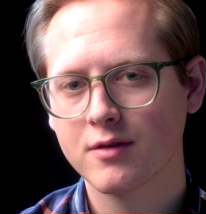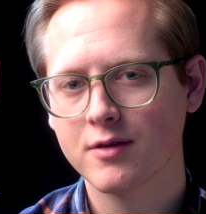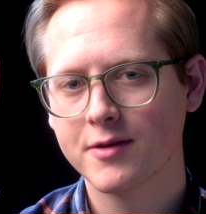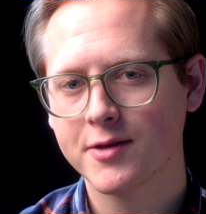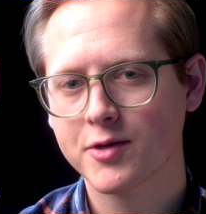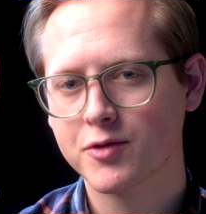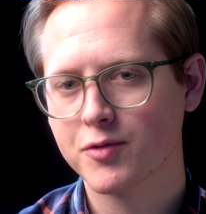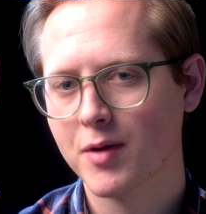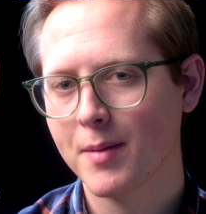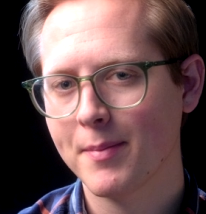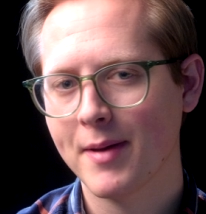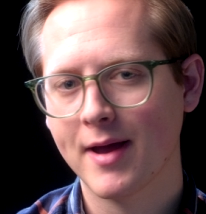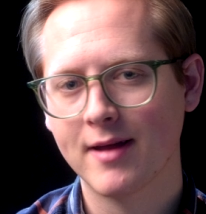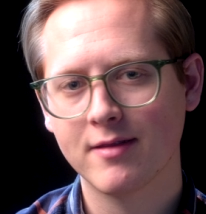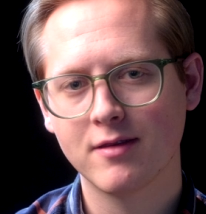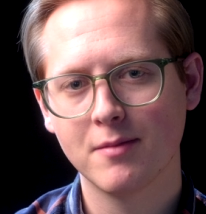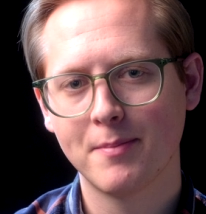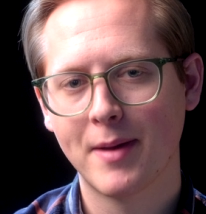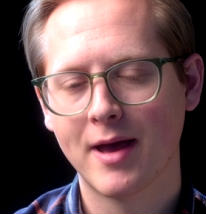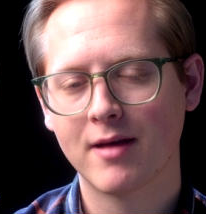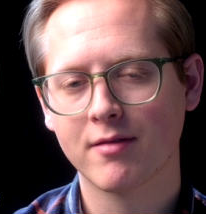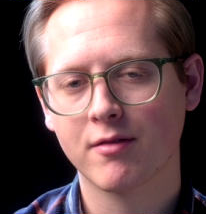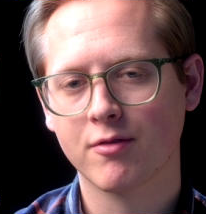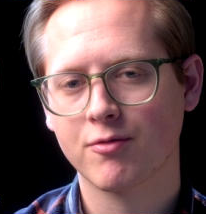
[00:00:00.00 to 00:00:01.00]
Schweppe had to
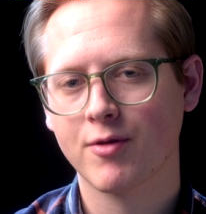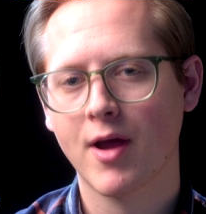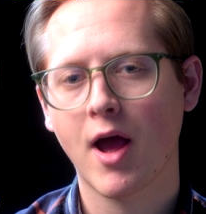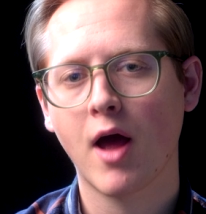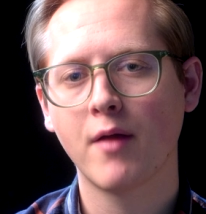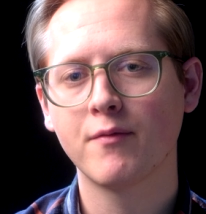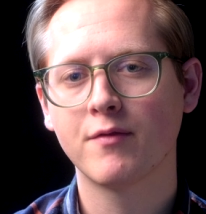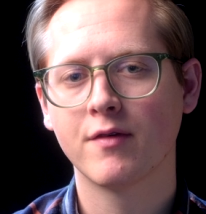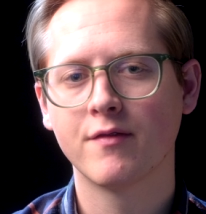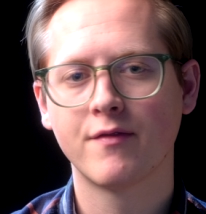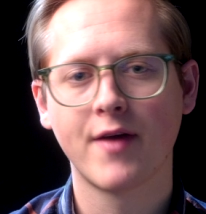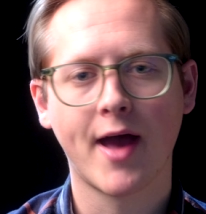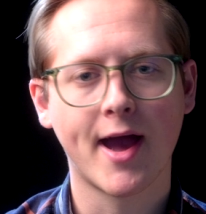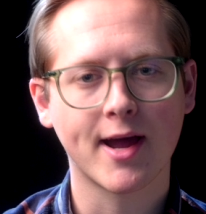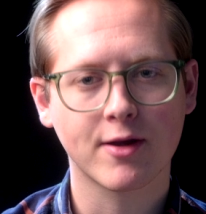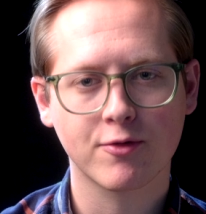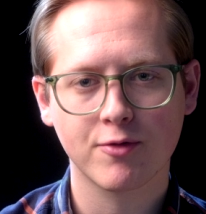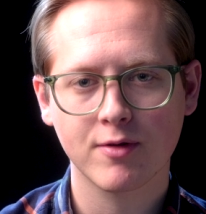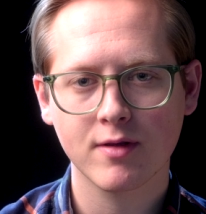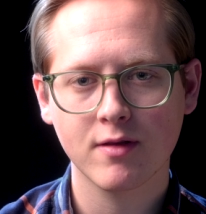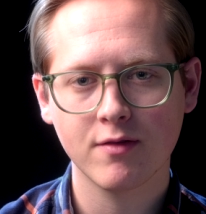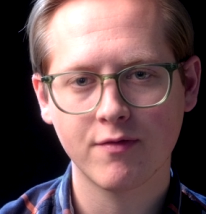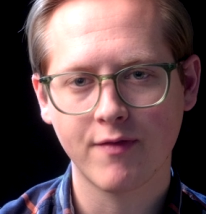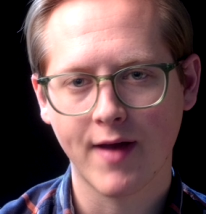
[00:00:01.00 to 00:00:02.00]
bounce around from
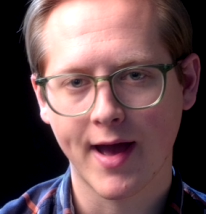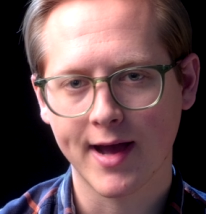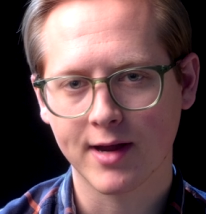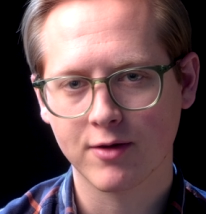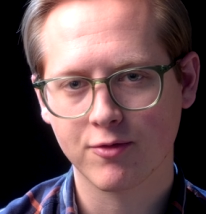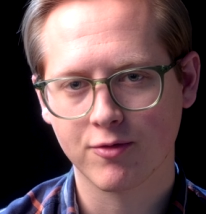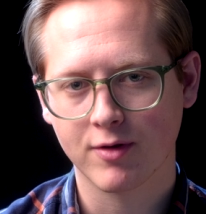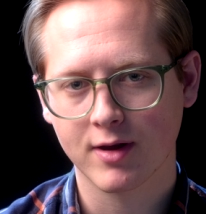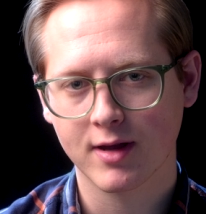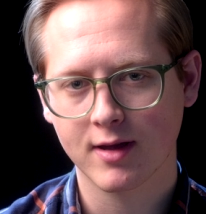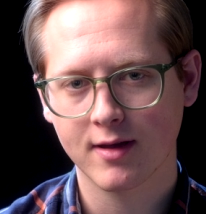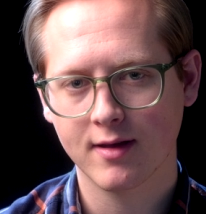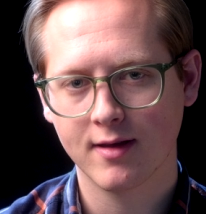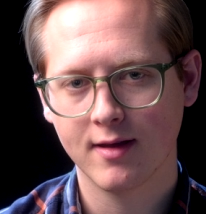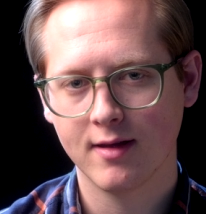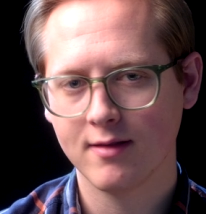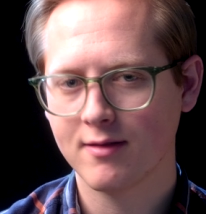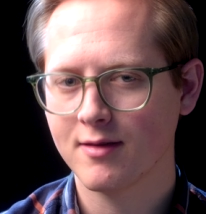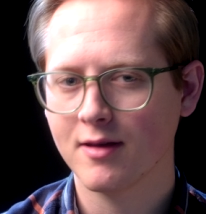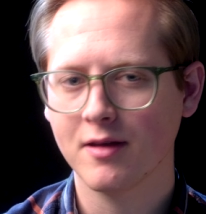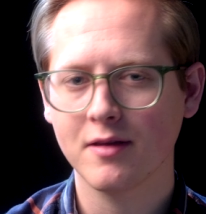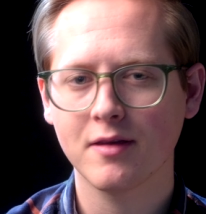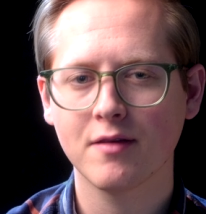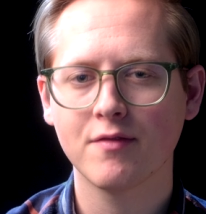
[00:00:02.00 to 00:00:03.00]
factory to factory
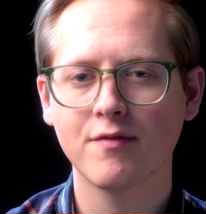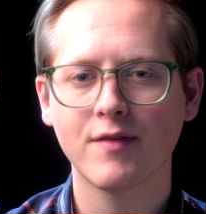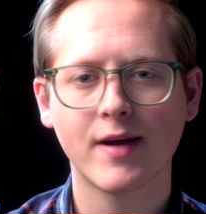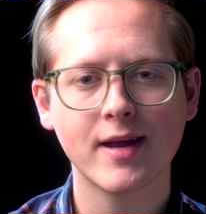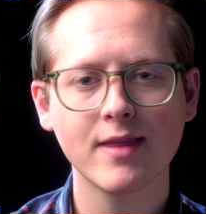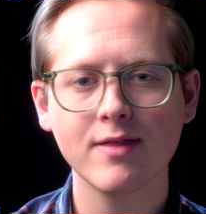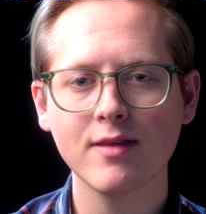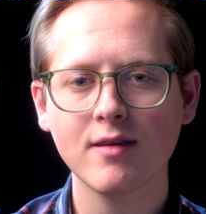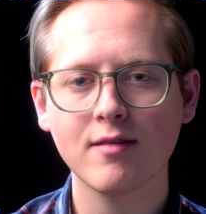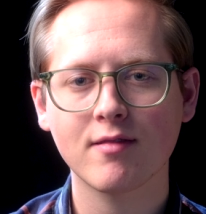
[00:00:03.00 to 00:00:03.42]
until he finally